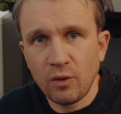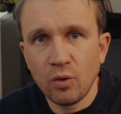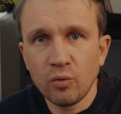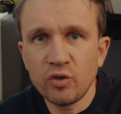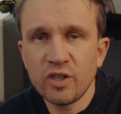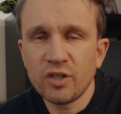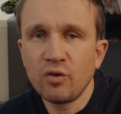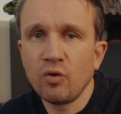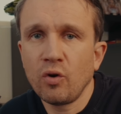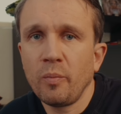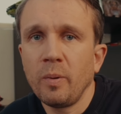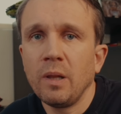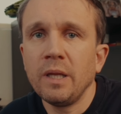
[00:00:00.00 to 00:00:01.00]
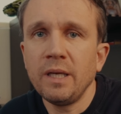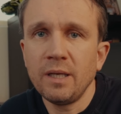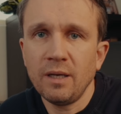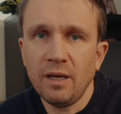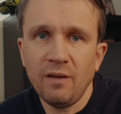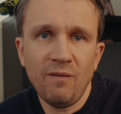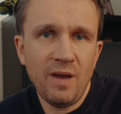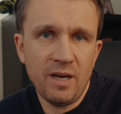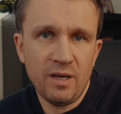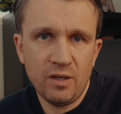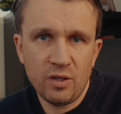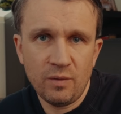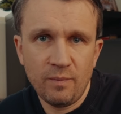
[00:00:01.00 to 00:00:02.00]
Don't just drop a link and
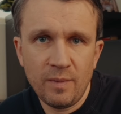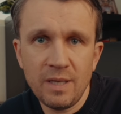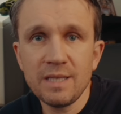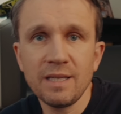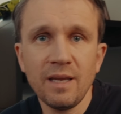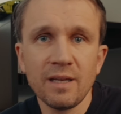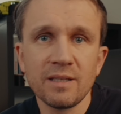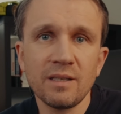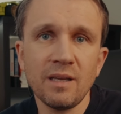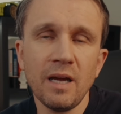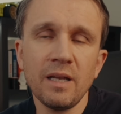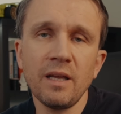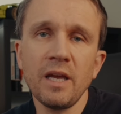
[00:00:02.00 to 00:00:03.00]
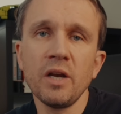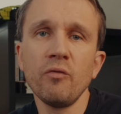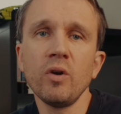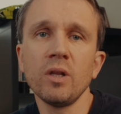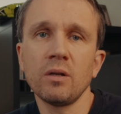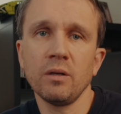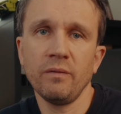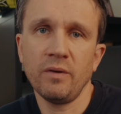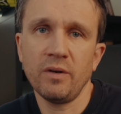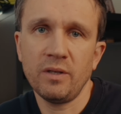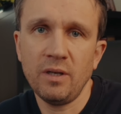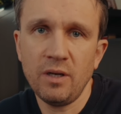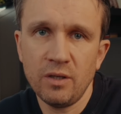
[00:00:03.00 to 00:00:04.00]
vanish. Instead, start a real
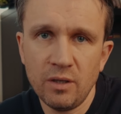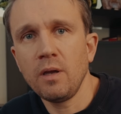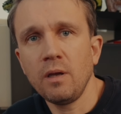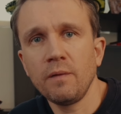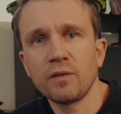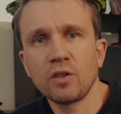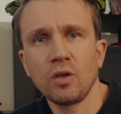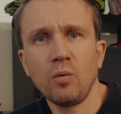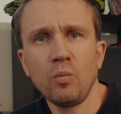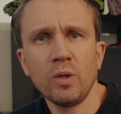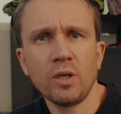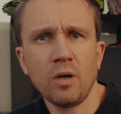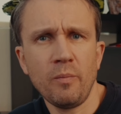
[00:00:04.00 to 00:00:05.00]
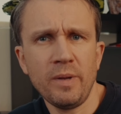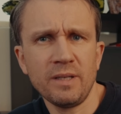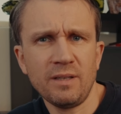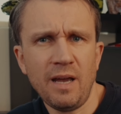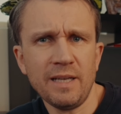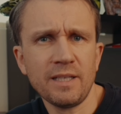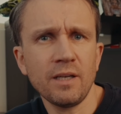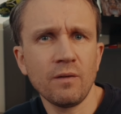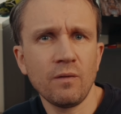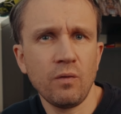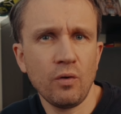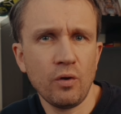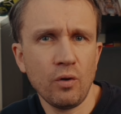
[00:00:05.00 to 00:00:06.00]
conversation. If someone comments asking
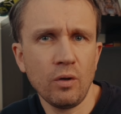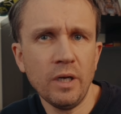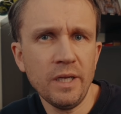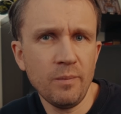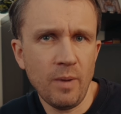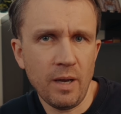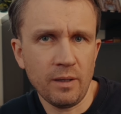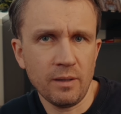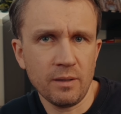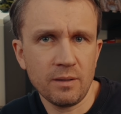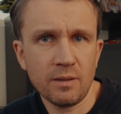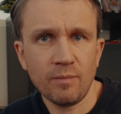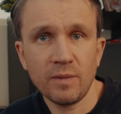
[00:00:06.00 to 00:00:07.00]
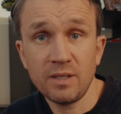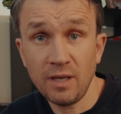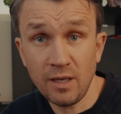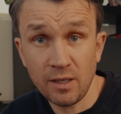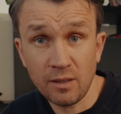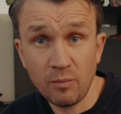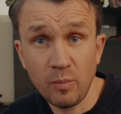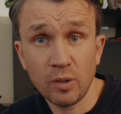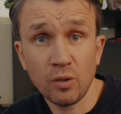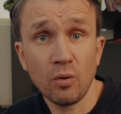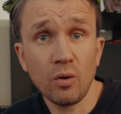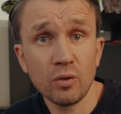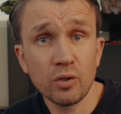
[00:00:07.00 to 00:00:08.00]
for your lead magnet, send it,
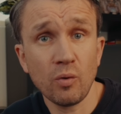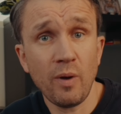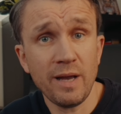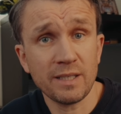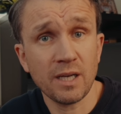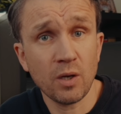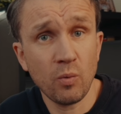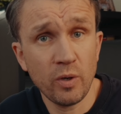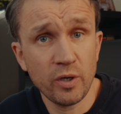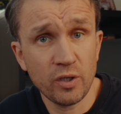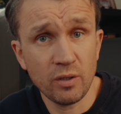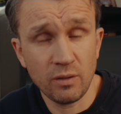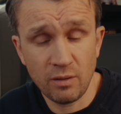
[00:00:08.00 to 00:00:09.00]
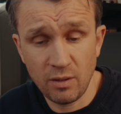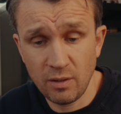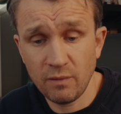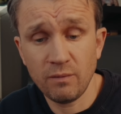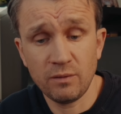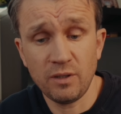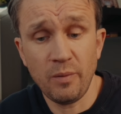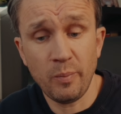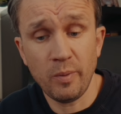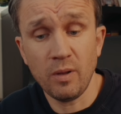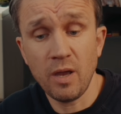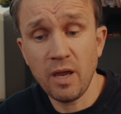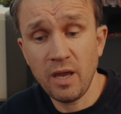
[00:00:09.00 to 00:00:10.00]
but also ask a question. For
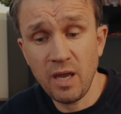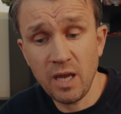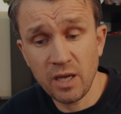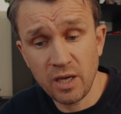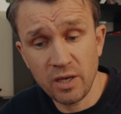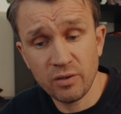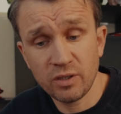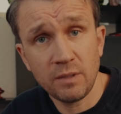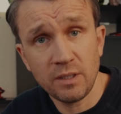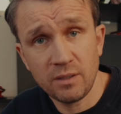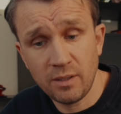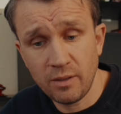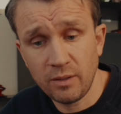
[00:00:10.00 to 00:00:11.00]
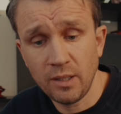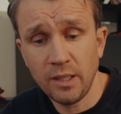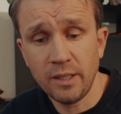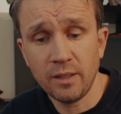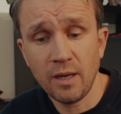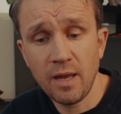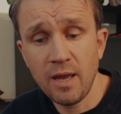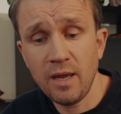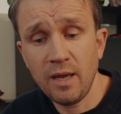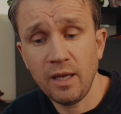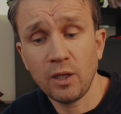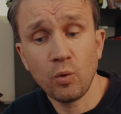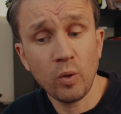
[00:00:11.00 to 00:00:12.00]
example, hey, here's insert the link.
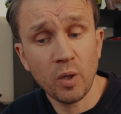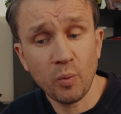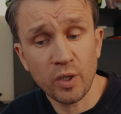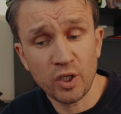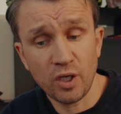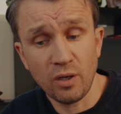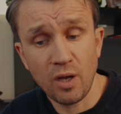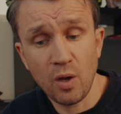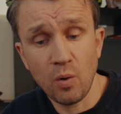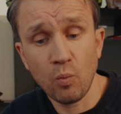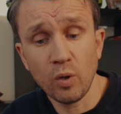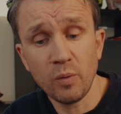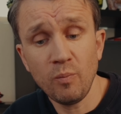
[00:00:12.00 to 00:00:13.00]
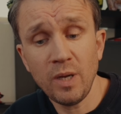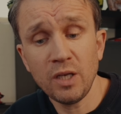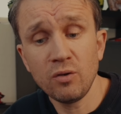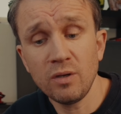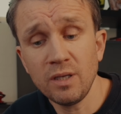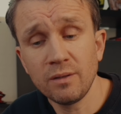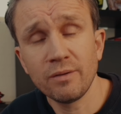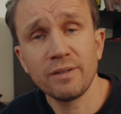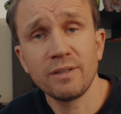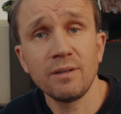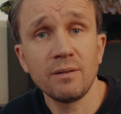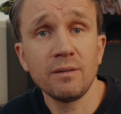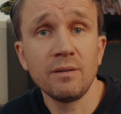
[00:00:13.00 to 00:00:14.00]
And quick question, what made you
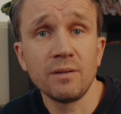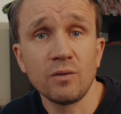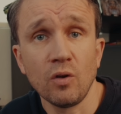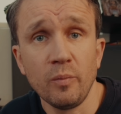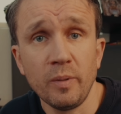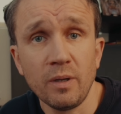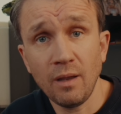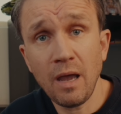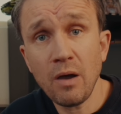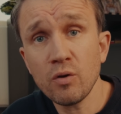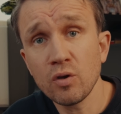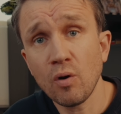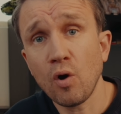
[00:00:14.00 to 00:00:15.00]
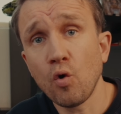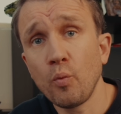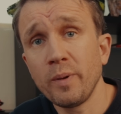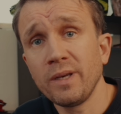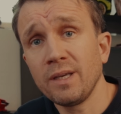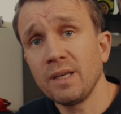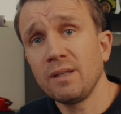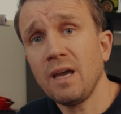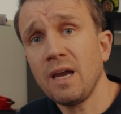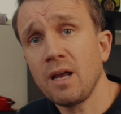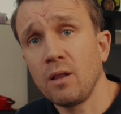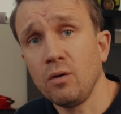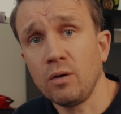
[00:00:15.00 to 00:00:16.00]
interested in this topic? Now you are opening a
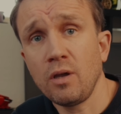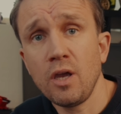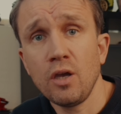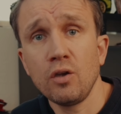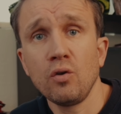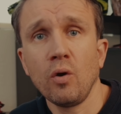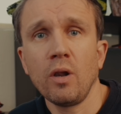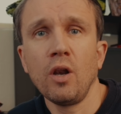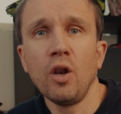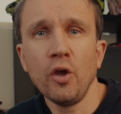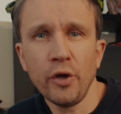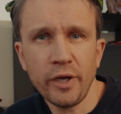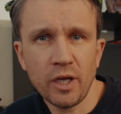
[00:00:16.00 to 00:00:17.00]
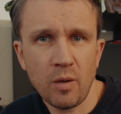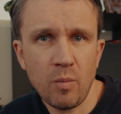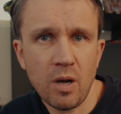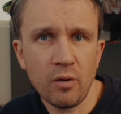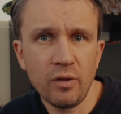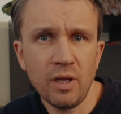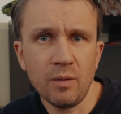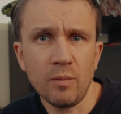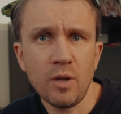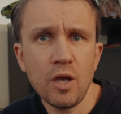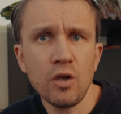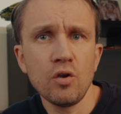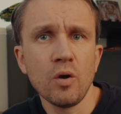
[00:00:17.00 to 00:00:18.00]
dialogue. You are learning about them.
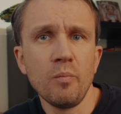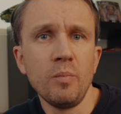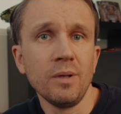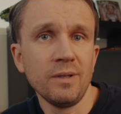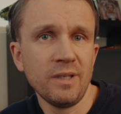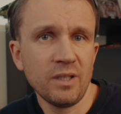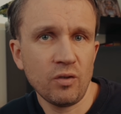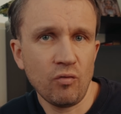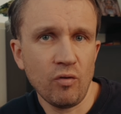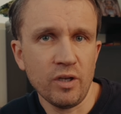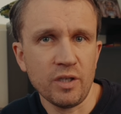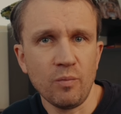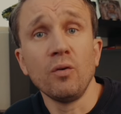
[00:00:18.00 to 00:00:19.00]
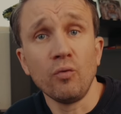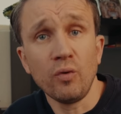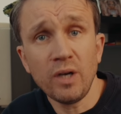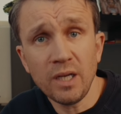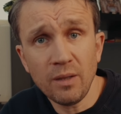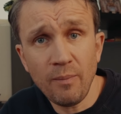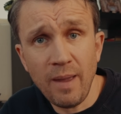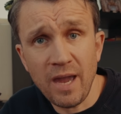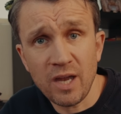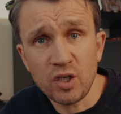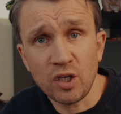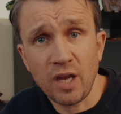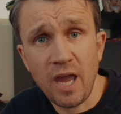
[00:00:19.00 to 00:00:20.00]
You're building trust. The real
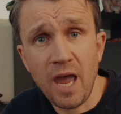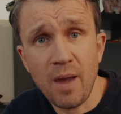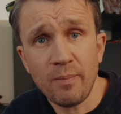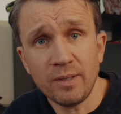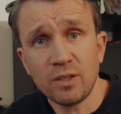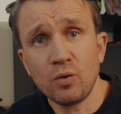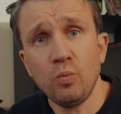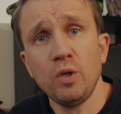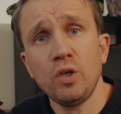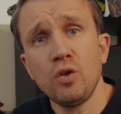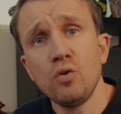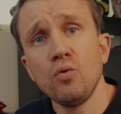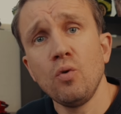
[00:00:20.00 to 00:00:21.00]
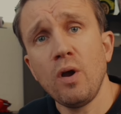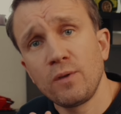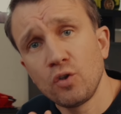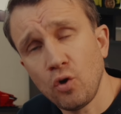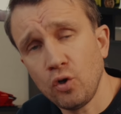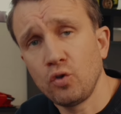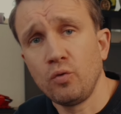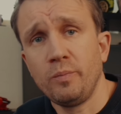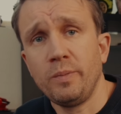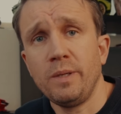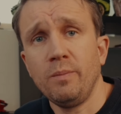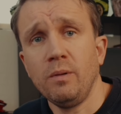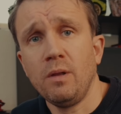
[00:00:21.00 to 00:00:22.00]
magic happens when you talk to
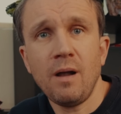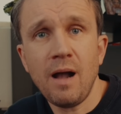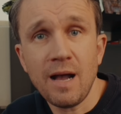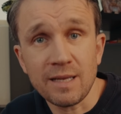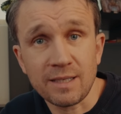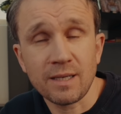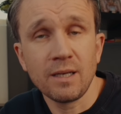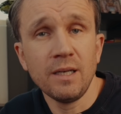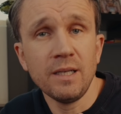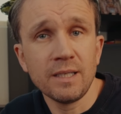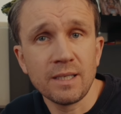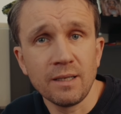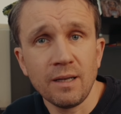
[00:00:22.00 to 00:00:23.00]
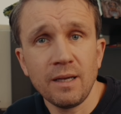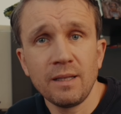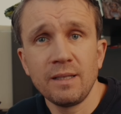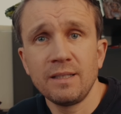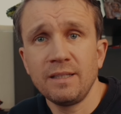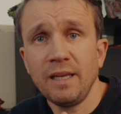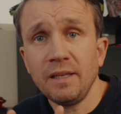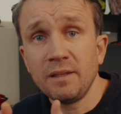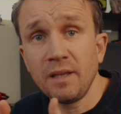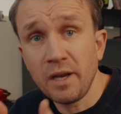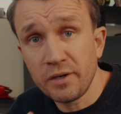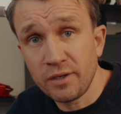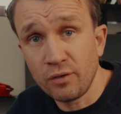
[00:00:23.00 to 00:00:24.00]
people. Ask, listen, understand
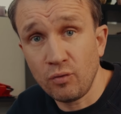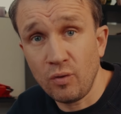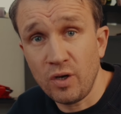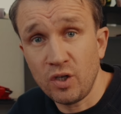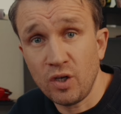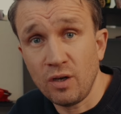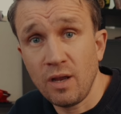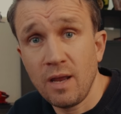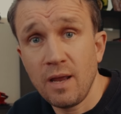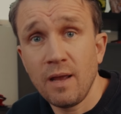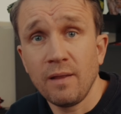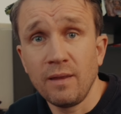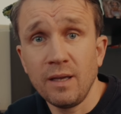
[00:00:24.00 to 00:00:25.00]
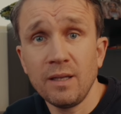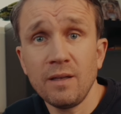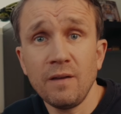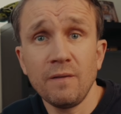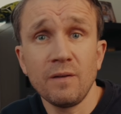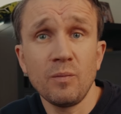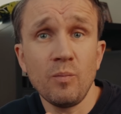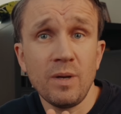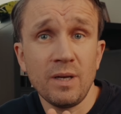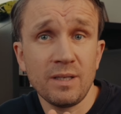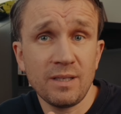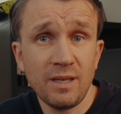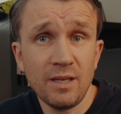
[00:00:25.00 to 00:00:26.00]
their situation. Then if it
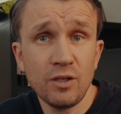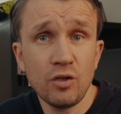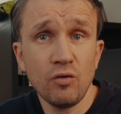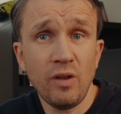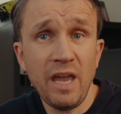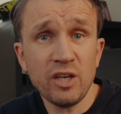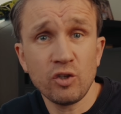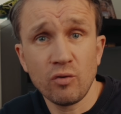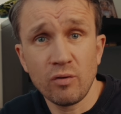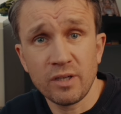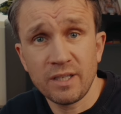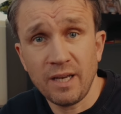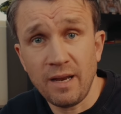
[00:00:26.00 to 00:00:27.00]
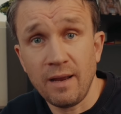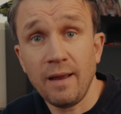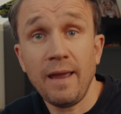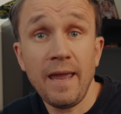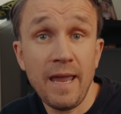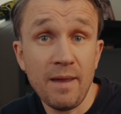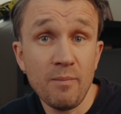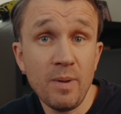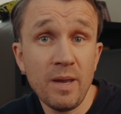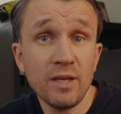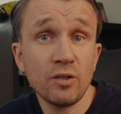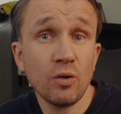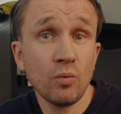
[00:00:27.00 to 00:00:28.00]
makes sense, you naturally say, hey,
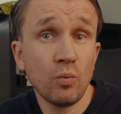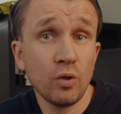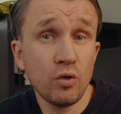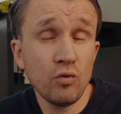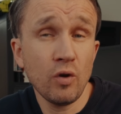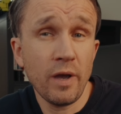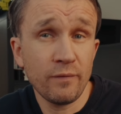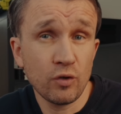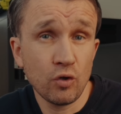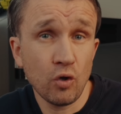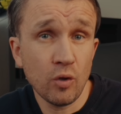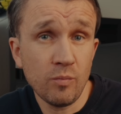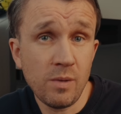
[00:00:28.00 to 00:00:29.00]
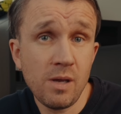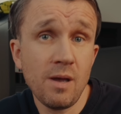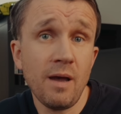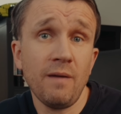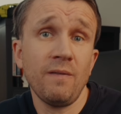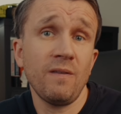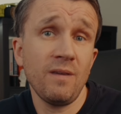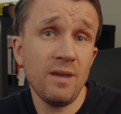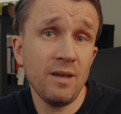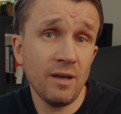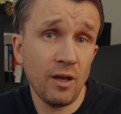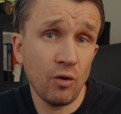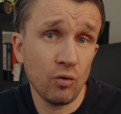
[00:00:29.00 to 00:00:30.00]
based on what you have told me, I
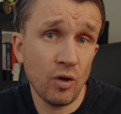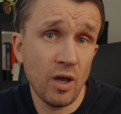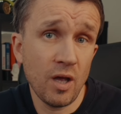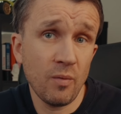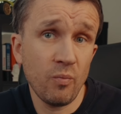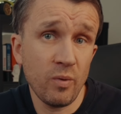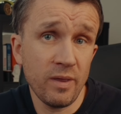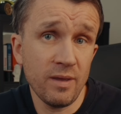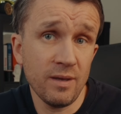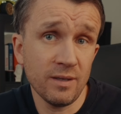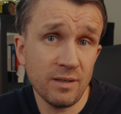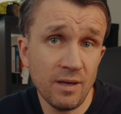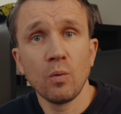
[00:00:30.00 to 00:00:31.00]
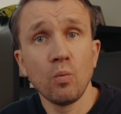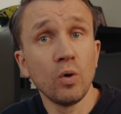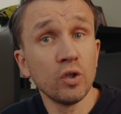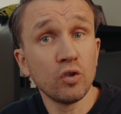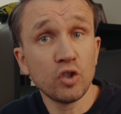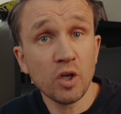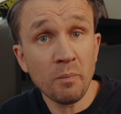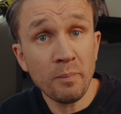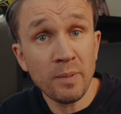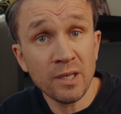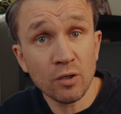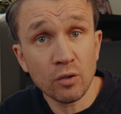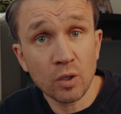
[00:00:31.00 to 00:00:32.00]
think I could help with this. Want to
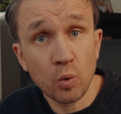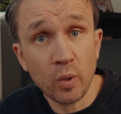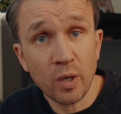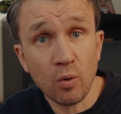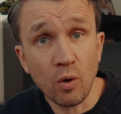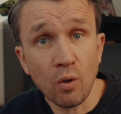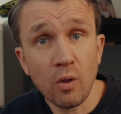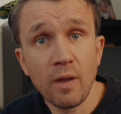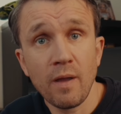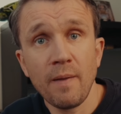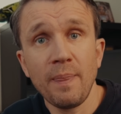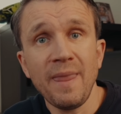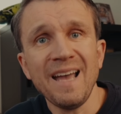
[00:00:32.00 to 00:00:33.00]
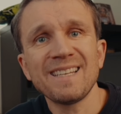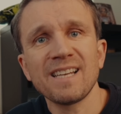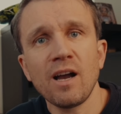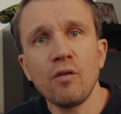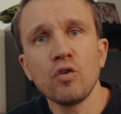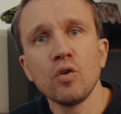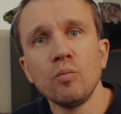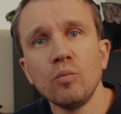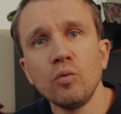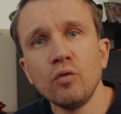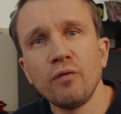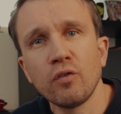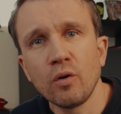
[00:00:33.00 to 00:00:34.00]
jump in on a quick call? That's how you
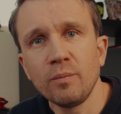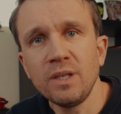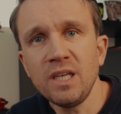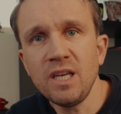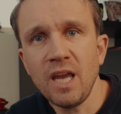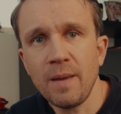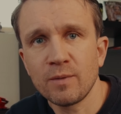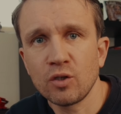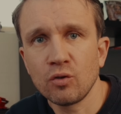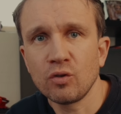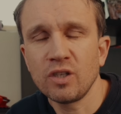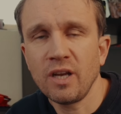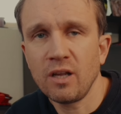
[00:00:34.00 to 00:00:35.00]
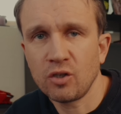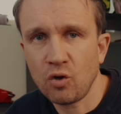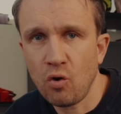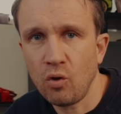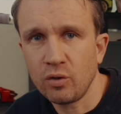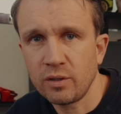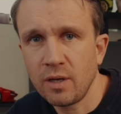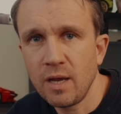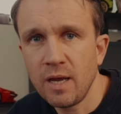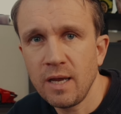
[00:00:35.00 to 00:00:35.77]
move from DMs to sales calls.